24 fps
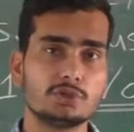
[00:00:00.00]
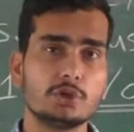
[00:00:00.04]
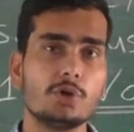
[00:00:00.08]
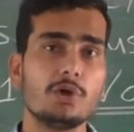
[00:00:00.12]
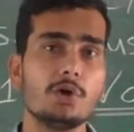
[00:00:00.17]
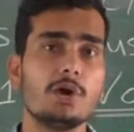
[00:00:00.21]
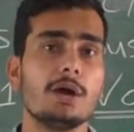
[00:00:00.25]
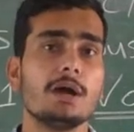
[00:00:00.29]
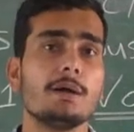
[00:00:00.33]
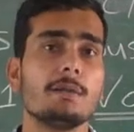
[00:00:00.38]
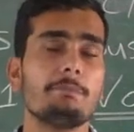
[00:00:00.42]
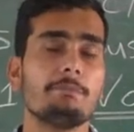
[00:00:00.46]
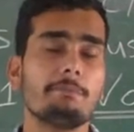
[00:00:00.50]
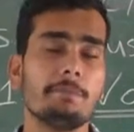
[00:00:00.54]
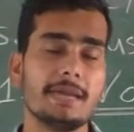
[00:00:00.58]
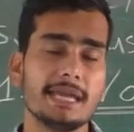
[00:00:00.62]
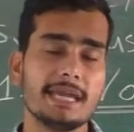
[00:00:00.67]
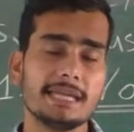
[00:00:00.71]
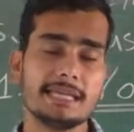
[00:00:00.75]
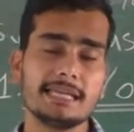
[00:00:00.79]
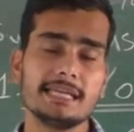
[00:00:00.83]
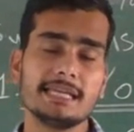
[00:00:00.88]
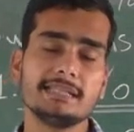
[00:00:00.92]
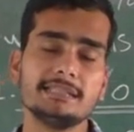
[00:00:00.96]
So
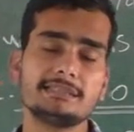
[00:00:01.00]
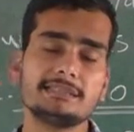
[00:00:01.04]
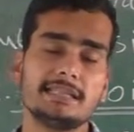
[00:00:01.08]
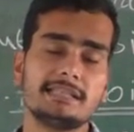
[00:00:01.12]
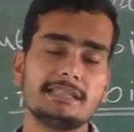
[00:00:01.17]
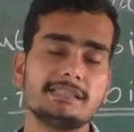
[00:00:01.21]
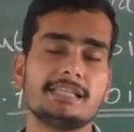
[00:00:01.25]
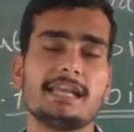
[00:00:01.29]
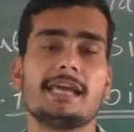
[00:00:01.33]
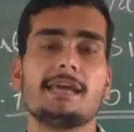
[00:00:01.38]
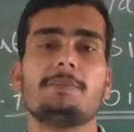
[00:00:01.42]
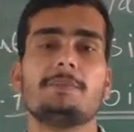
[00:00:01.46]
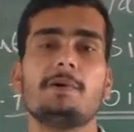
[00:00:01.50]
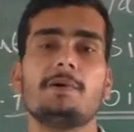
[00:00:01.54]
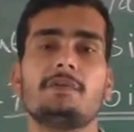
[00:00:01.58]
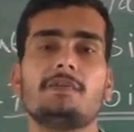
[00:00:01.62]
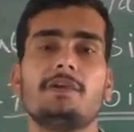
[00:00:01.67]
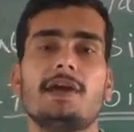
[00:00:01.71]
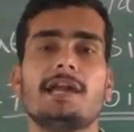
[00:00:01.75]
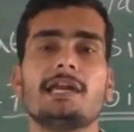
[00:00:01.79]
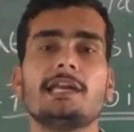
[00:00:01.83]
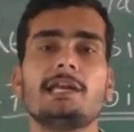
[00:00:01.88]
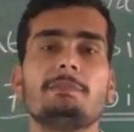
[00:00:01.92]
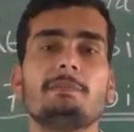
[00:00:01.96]
making such type of
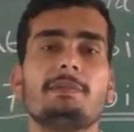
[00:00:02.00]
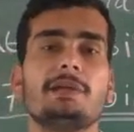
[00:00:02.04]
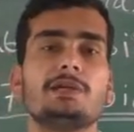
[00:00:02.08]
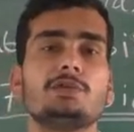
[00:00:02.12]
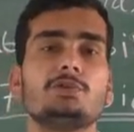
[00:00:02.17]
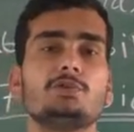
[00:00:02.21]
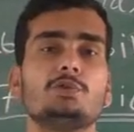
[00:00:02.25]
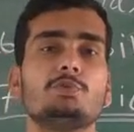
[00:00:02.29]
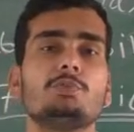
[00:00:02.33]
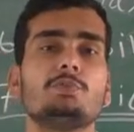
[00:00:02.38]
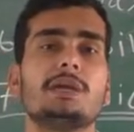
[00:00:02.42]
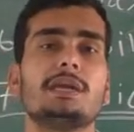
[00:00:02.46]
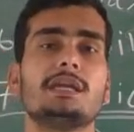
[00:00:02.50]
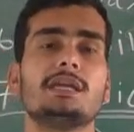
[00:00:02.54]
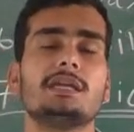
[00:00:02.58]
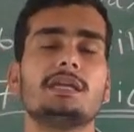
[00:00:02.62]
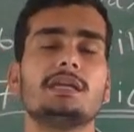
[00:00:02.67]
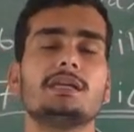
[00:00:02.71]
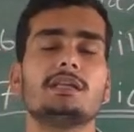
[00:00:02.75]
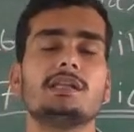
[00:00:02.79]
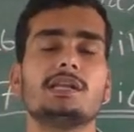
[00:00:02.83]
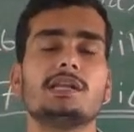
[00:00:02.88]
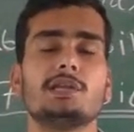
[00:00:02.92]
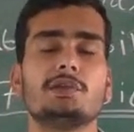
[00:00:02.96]
agreement to
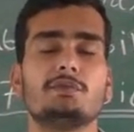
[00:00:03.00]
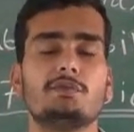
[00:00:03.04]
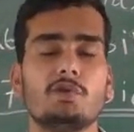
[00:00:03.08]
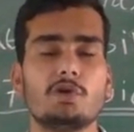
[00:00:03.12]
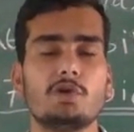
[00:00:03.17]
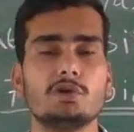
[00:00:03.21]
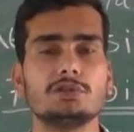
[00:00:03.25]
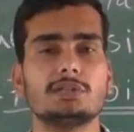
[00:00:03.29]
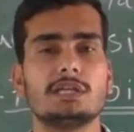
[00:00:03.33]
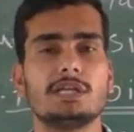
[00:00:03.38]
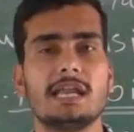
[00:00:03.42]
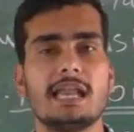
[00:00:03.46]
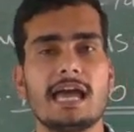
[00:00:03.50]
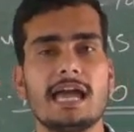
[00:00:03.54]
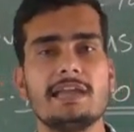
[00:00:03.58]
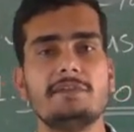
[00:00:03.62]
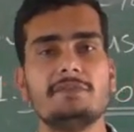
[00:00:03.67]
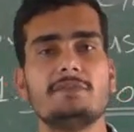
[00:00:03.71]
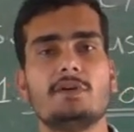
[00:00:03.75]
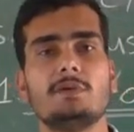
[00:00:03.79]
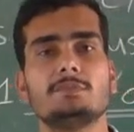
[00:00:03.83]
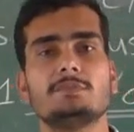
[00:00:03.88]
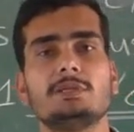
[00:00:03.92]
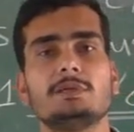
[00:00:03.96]
revoke the
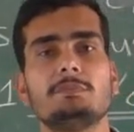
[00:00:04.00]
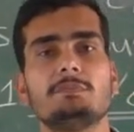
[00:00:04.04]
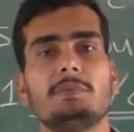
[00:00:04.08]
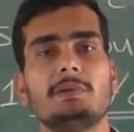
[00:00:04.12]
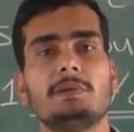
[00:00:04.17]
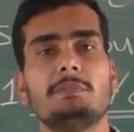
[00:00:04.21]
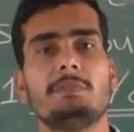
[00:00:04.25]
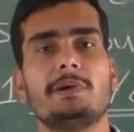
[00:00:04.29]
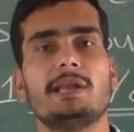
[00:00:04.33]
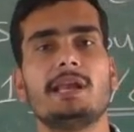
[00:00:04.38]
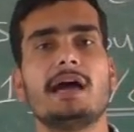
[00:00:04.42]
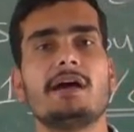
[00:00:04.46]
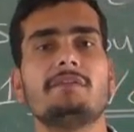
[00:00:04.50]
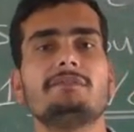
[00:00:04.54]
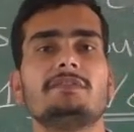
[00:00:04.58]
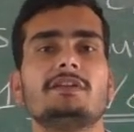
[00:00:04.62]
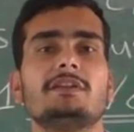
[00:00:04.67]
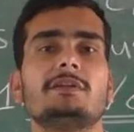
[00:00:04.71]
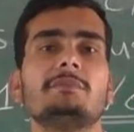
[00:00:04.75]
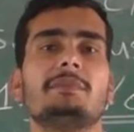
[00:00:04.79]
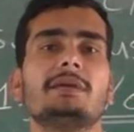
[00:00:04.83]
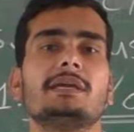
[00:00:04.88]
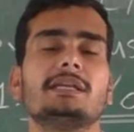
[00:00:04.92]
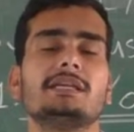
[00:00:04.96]
life of the people
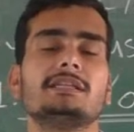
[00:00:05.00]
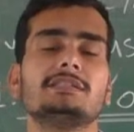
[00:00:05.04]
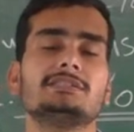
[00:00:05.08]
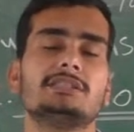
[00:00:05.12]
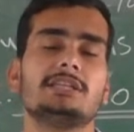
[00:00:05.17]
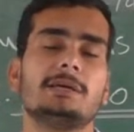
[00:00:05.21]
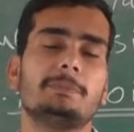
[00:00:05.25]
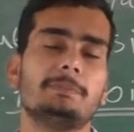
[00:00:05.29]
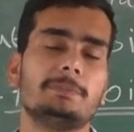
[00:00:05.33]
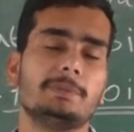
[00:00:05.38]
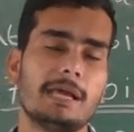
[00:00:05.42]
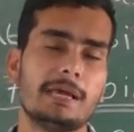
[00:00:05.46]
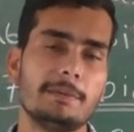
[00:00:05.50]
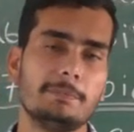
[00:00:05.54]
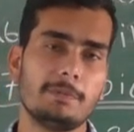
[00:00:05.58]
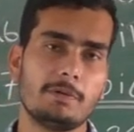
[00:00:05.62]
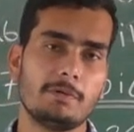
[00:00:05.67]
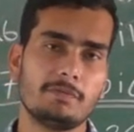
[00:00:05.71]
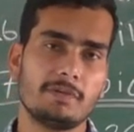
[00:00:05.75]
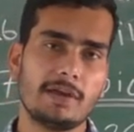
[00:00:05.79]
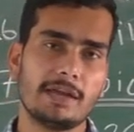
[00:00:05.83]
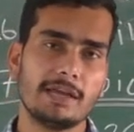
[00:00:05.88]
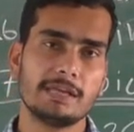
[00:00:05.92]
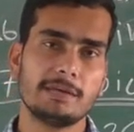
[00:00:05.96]
after making such type
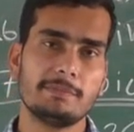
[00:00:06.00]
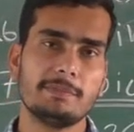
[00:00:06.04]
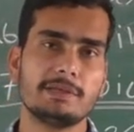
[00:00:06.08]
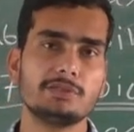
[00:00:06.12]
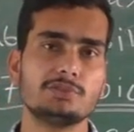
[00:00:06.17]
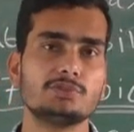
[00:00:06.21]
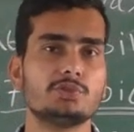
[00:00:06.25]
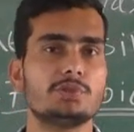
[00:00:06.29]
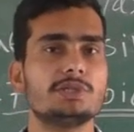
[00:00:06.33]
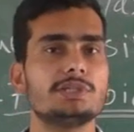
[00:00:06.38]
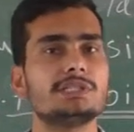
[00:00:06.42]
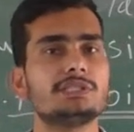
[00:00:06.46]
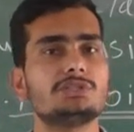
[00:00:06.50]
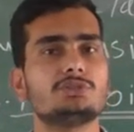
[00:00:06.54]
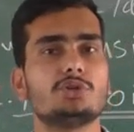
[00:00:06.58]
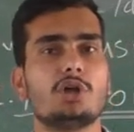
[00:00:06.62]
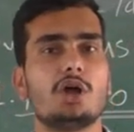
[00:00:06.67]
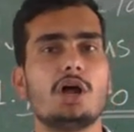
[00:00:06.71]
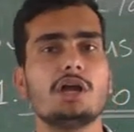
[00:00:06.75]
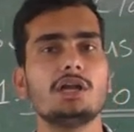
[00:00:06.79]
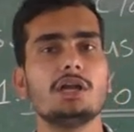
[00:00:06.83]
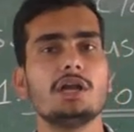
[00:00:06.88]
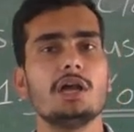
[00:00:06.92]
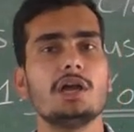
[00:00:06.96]
of agreement, so it is
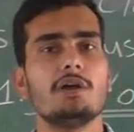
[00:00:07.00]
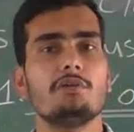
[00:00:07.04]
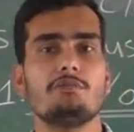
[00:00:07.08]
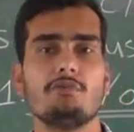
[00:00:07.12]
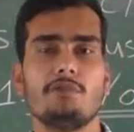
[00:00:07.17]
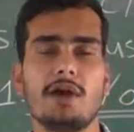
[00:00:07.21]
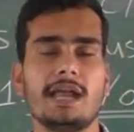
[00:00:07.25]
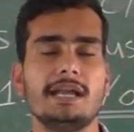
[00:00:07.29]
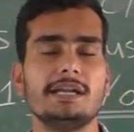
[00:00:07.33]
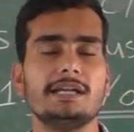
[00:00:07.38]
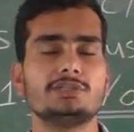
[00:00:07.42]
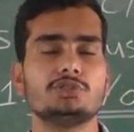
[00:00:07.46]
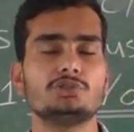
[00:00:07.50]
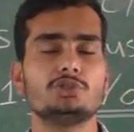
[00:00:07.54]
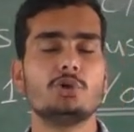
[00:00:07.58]
not valid.